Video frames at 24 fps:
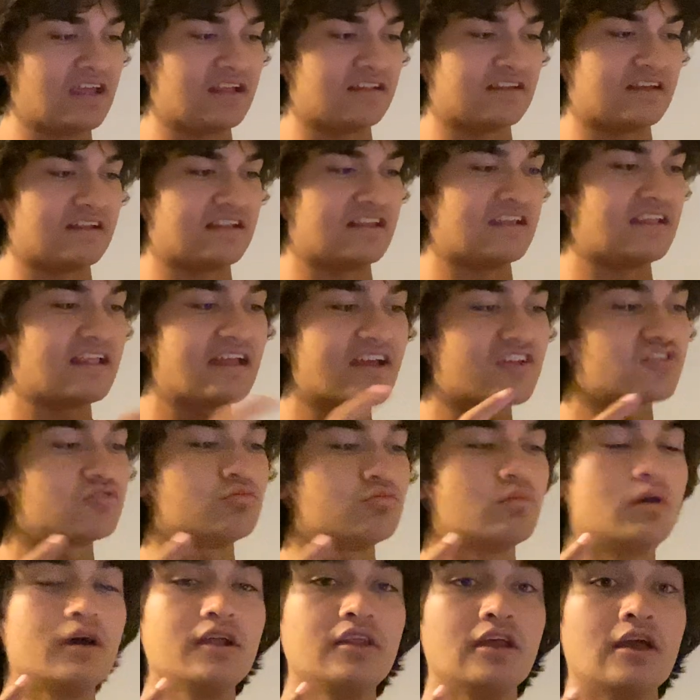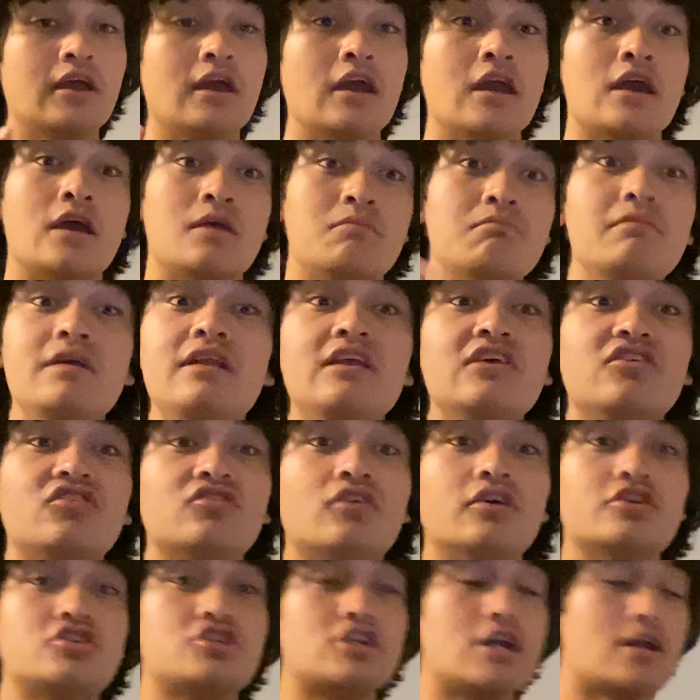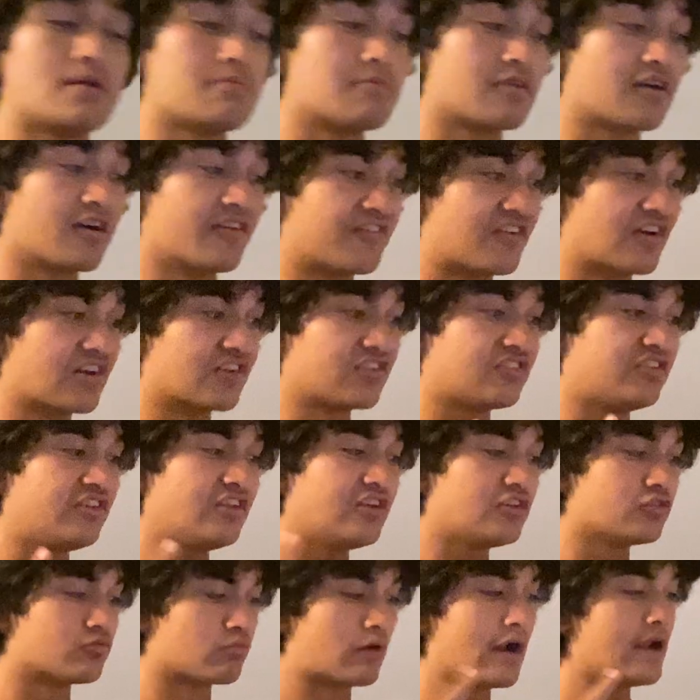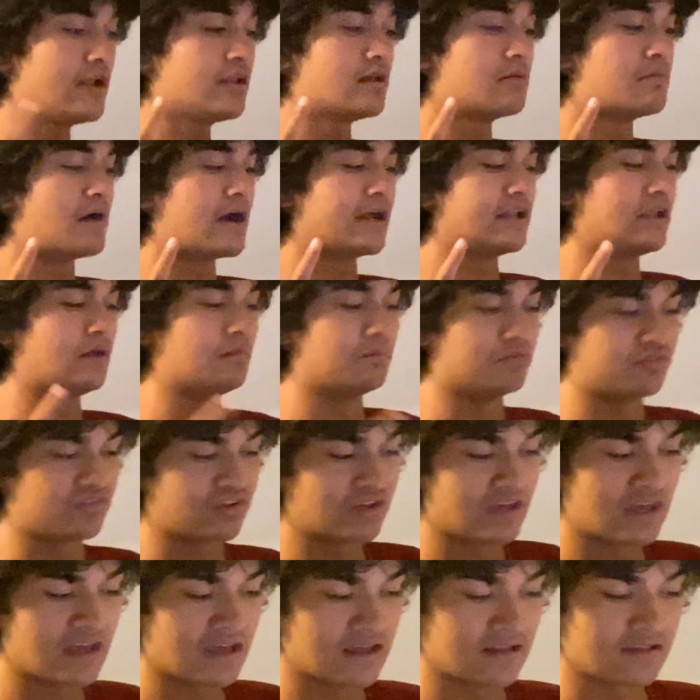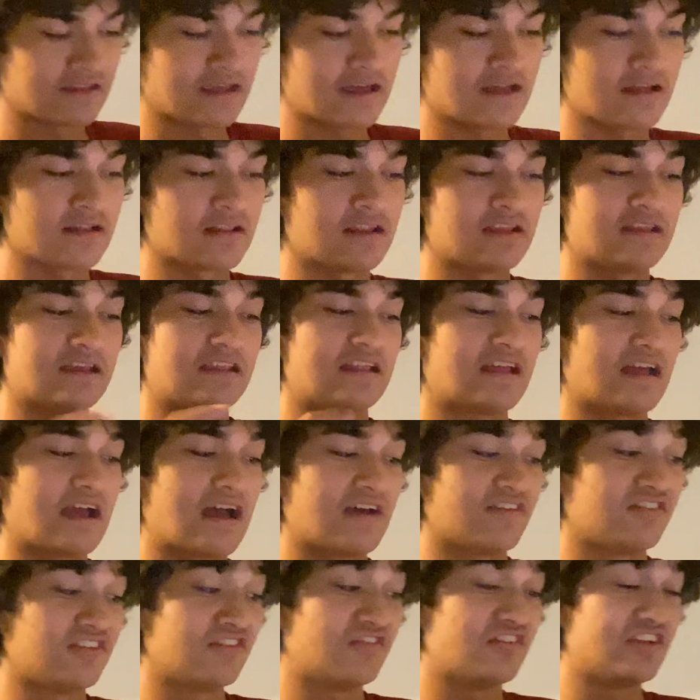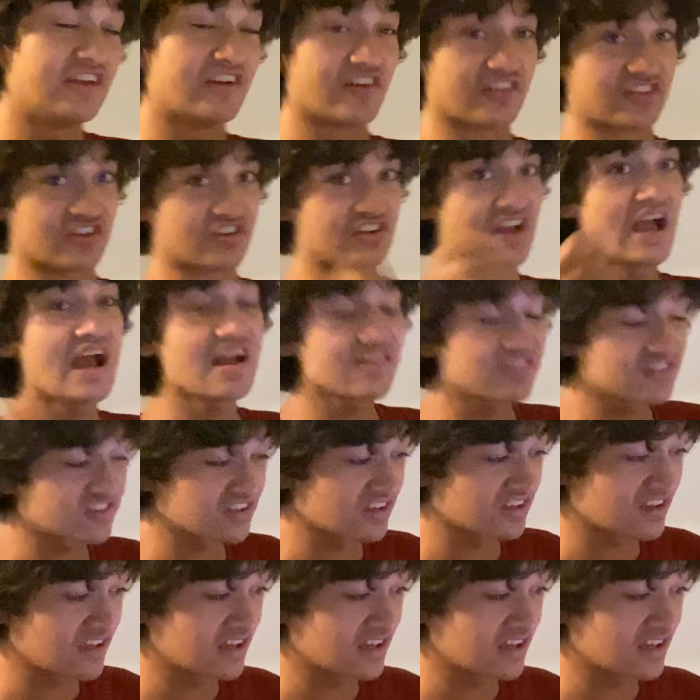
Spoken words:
Then the next one, mini sledgehammer versus random items. Then the video after that,